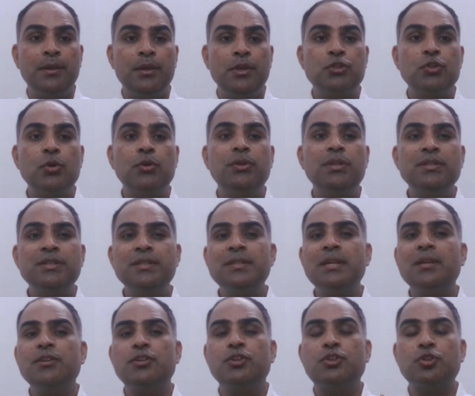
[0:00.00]
So this is
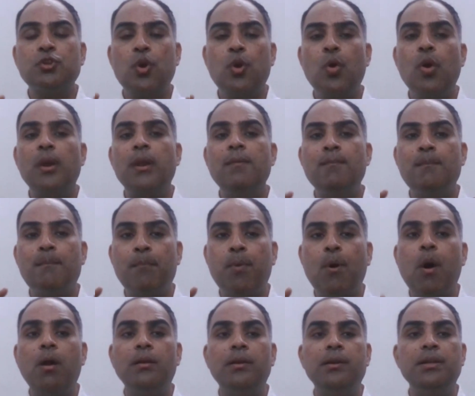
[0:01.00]
a so
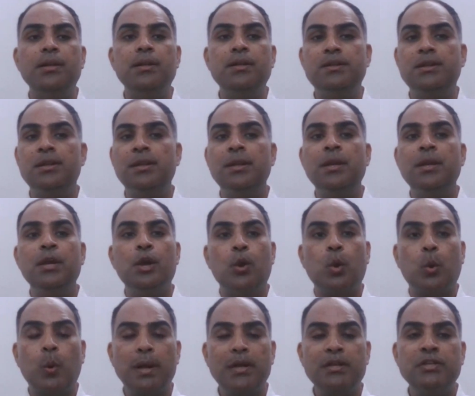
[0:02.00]
important
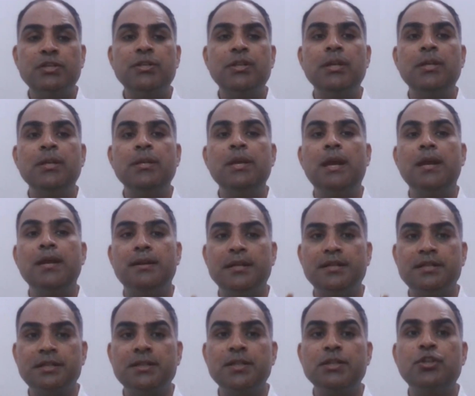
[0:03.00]
question and
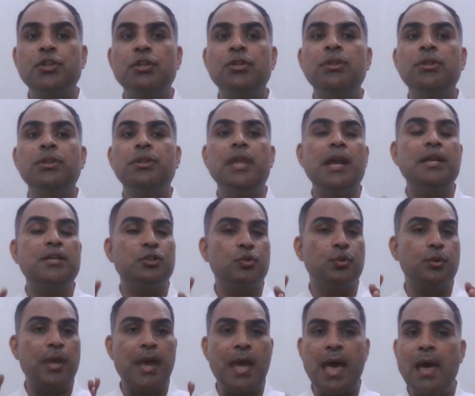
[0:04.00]
discussion that
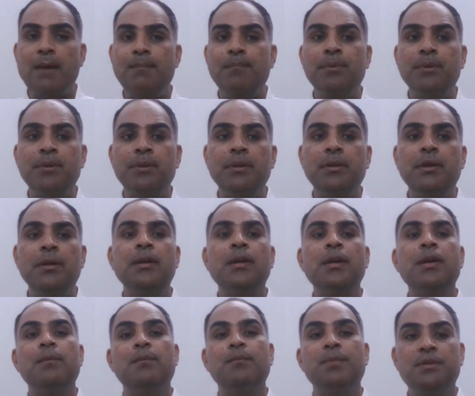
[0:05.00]
should happen
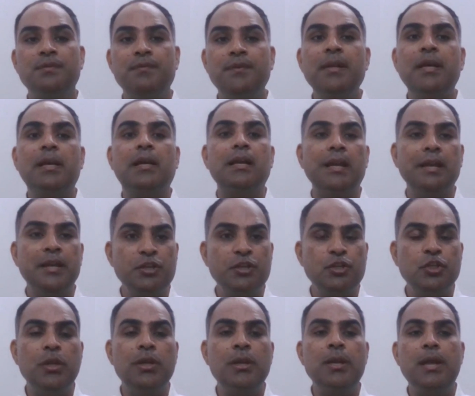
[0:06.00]
between a
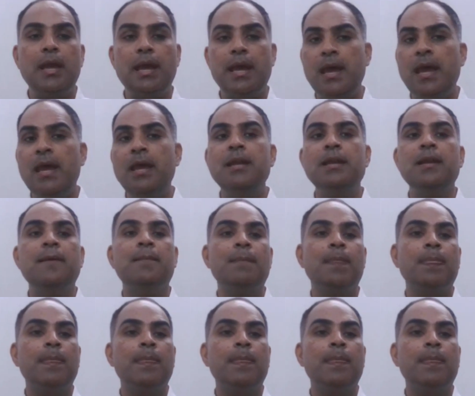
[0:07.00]
clinician and a